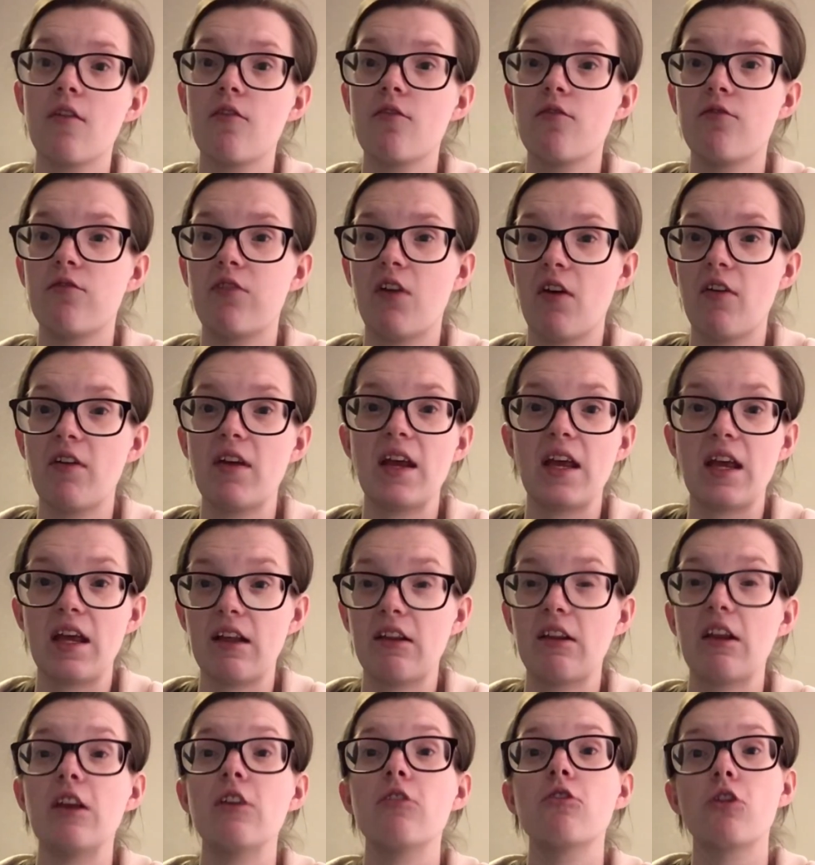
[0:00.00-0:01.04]
very
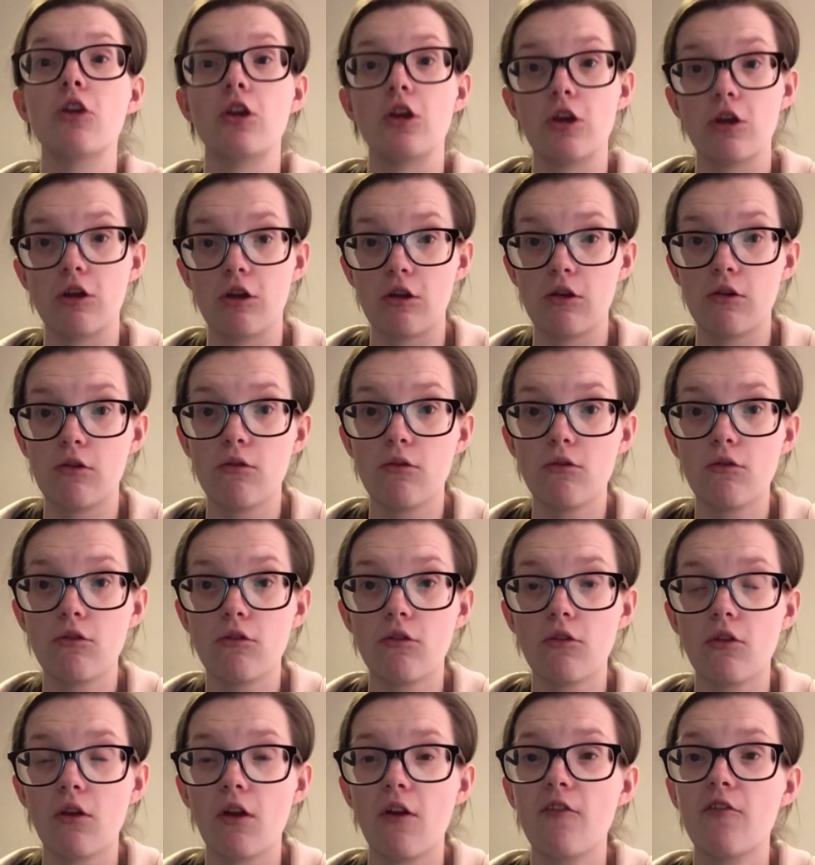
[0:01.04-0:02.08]
easy to
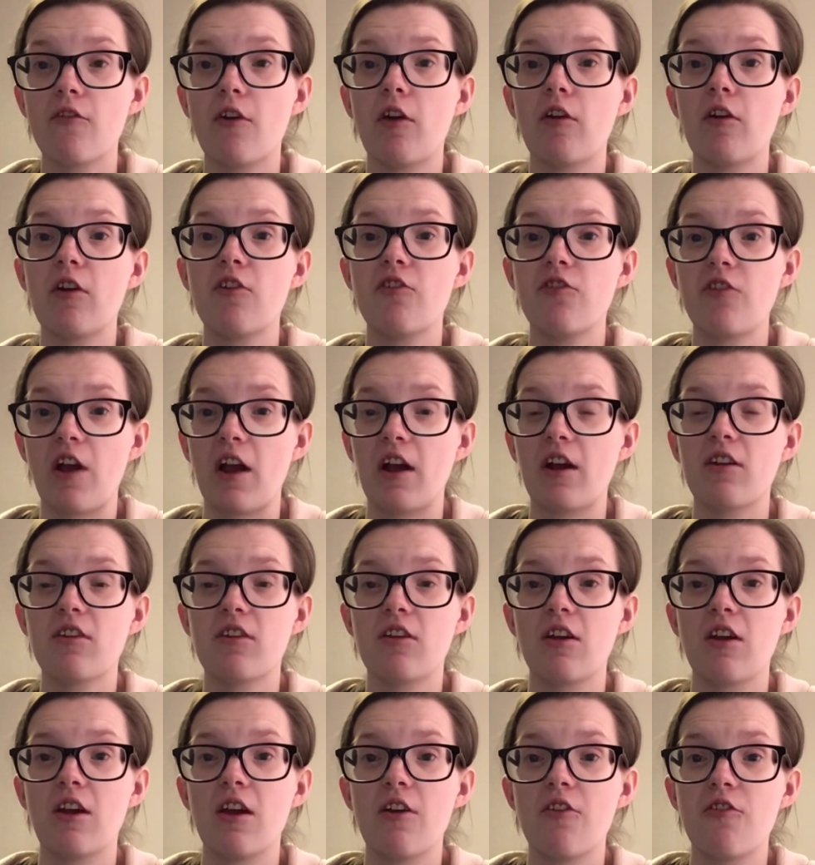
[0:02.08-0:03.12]
use, very
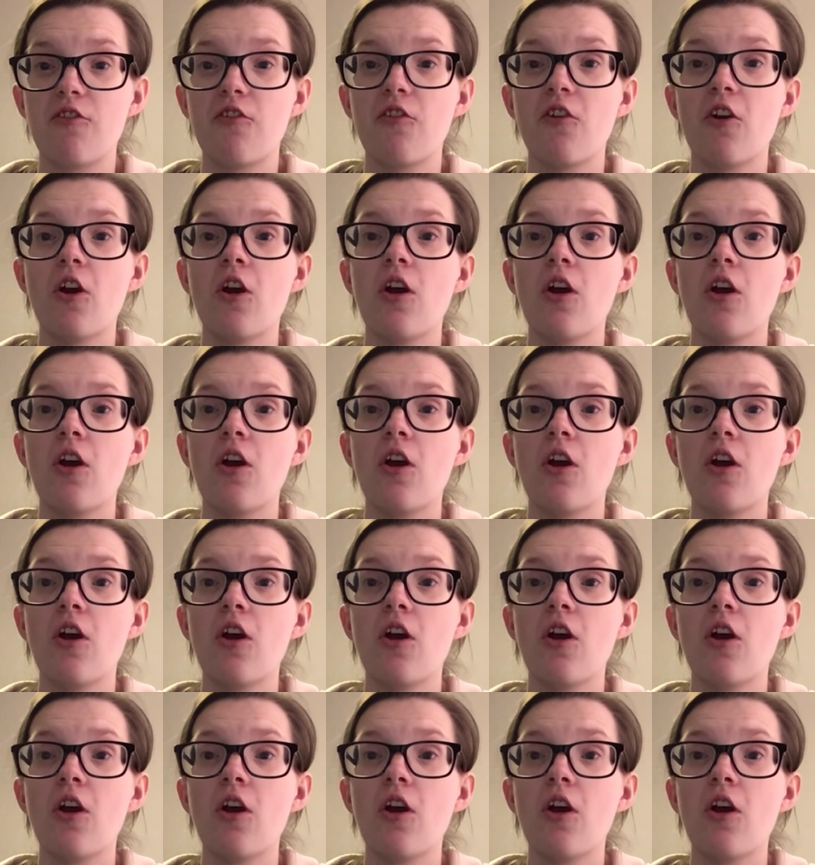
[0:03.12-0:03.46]
effective